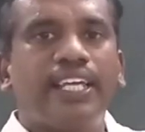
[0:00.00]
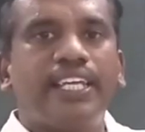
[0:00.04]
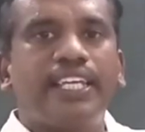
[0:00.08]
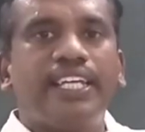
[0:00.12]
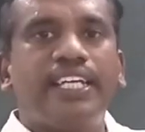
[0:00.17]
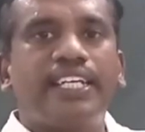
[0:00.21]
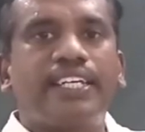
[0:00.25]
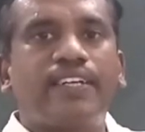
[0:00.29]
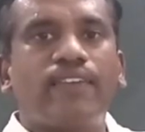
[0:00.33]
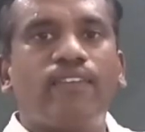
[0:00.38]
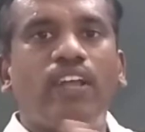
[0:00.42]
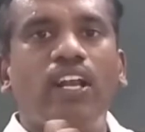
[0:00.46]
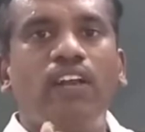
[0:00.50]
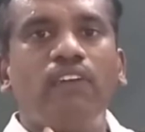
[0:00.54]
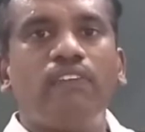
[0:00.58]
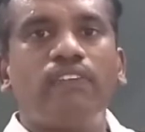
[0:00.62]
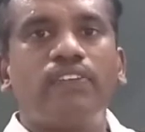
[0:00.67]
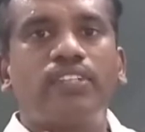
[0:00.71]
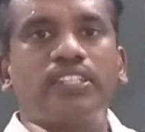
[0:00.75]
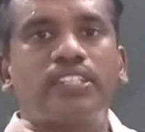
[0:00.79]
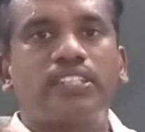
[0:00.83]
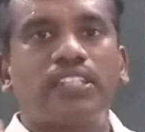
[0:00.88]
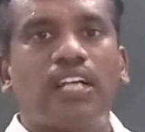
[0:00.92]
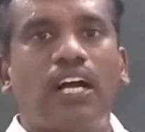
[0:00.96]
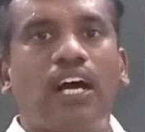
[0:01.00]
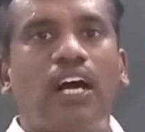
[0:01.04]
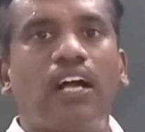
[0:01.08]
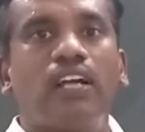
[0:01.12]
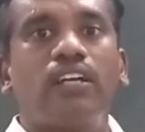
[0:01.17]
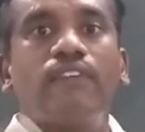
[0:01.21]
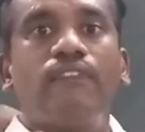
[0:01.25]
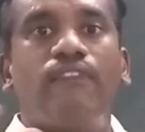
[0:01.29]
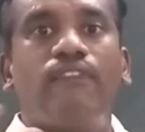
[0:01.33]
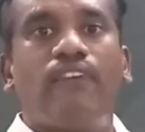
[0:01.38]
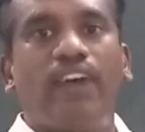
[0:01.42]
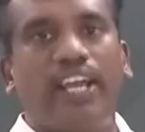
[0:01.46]
it will
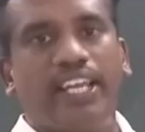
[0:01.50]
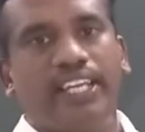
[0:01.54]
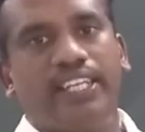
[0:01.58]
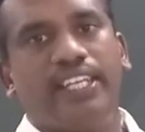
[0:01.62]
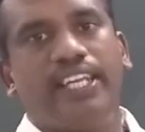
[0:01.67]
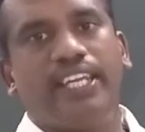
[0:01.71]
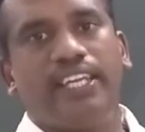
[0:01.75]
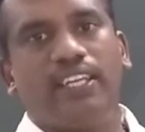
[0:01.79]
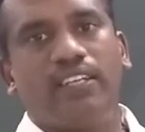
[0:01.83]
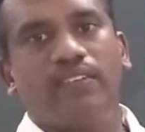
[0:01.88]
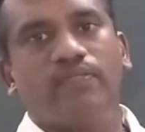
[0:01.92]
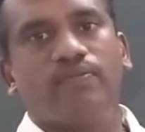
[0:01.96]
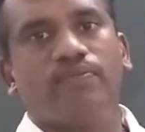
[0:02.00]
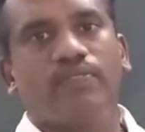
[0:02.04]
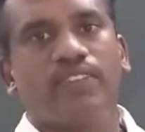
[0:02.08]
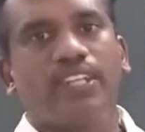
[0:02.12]
start firing.